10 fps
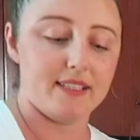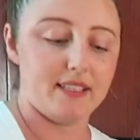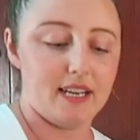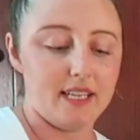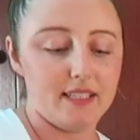is
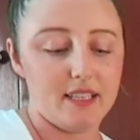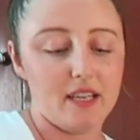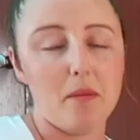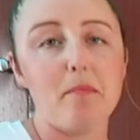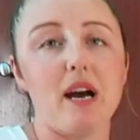nice
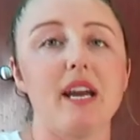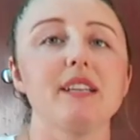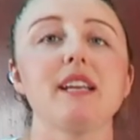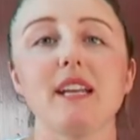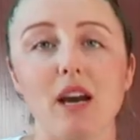and
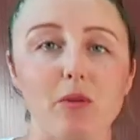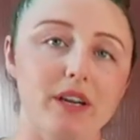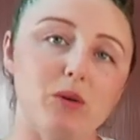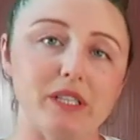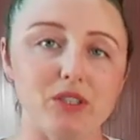combined, and now
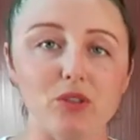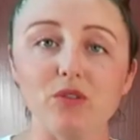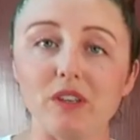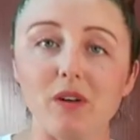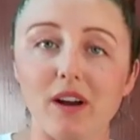we're going to
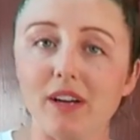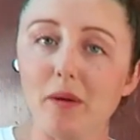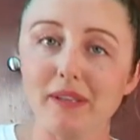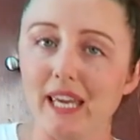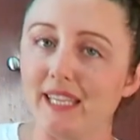fill our
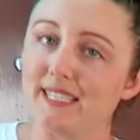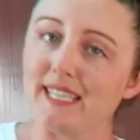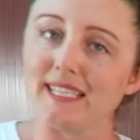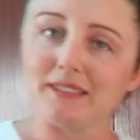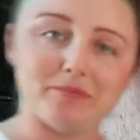cupcake
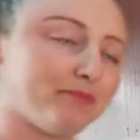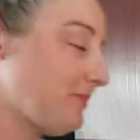tin,